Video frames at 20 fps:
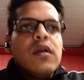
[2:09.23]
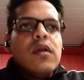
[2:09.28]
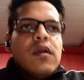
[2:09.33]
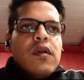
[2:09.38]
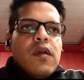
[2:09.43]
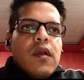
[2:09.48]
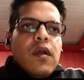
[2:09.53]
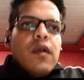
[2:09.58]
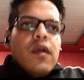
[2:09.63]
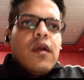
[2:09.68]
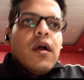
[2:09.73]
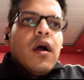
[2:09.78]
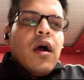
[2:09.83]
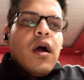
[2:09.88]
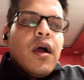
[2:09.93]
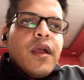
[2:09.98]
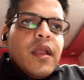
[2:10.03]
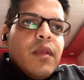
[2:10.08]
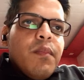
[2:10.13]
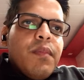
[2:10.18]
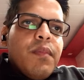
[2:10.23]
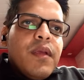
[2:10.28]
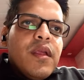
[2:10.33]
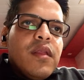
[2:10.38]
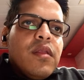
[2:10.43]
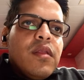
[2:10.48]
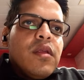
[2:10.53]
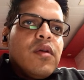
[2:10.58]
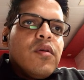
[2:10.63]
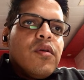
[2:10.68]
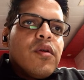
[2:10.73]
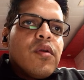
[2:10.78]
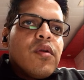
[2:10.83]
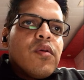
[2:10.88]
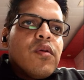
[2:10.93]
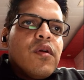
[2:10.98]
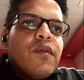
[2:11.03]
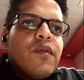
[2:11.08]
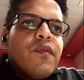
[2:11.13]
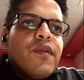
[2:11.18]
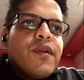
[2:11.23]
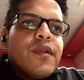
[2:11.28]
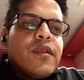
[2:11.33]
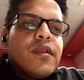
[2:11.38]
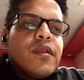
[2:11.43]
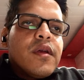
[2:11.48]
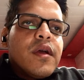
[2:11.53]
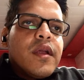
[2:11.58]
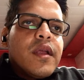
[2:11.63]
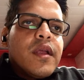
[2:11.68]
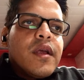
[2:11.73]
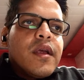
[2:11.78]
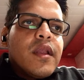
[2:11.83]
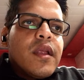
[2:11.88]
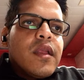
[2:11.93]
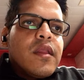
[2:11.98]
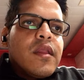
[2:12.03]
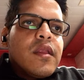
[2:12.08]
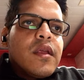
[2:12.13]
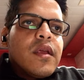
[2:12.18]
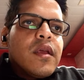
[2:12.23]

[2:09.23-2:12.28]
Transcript: In PCO2, if it is increasing and